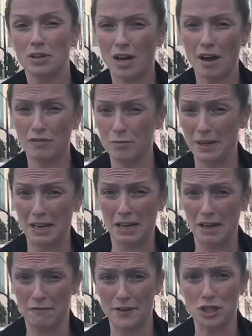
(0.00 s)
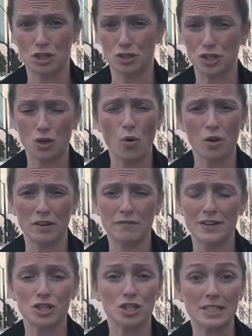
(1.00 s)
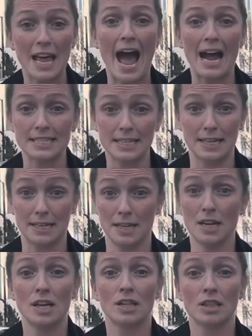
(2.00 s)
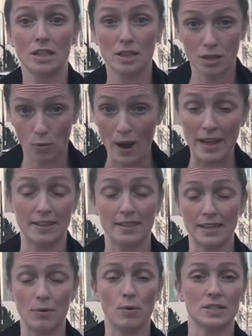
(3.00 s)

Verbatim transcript: government officials, court officials acting the way that they were